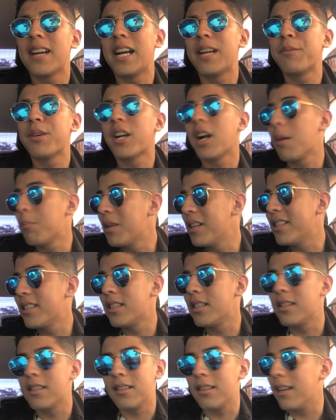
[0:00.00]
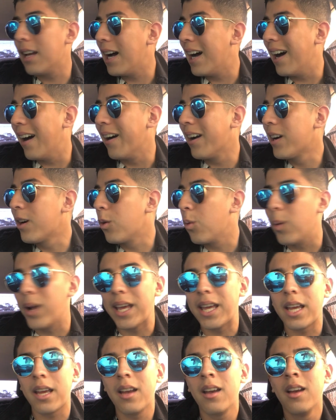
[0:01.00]
Ty Montgomery is not a
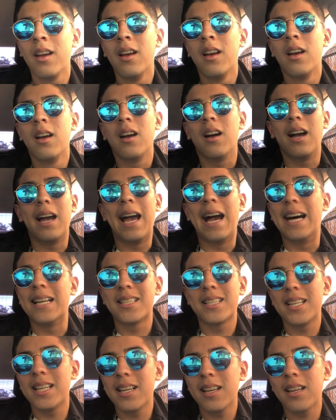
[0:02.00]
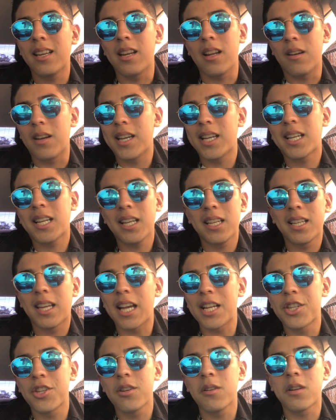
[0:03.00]
great asset. He could
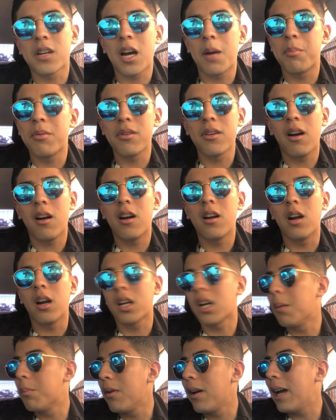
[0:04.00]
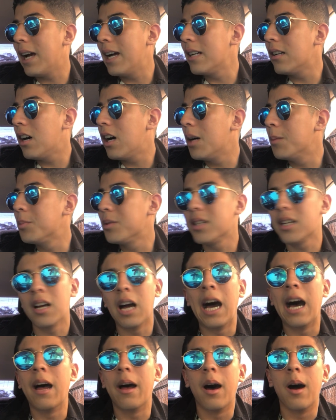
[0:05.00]
get you a couple
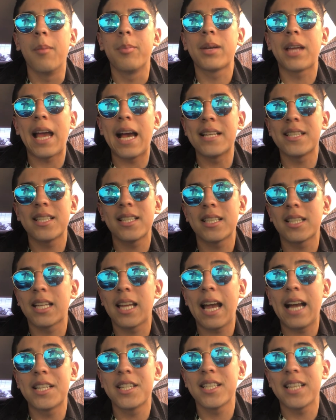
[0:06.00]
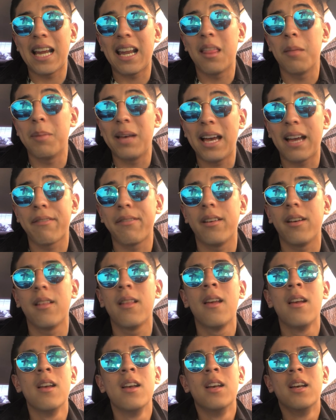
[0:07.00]
handoffs, up catches out of the
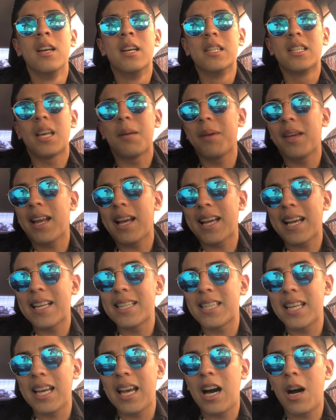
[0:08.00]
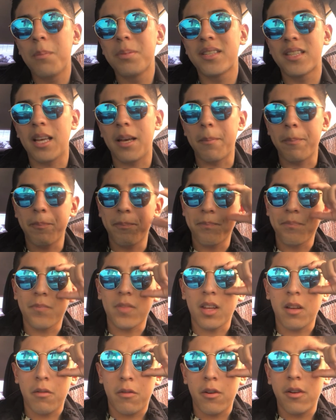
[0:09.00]
backfield. So, I guess it helps them
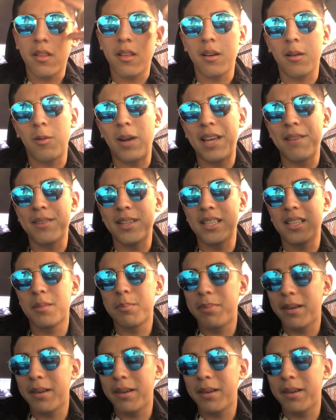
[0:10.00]
for the Ravens.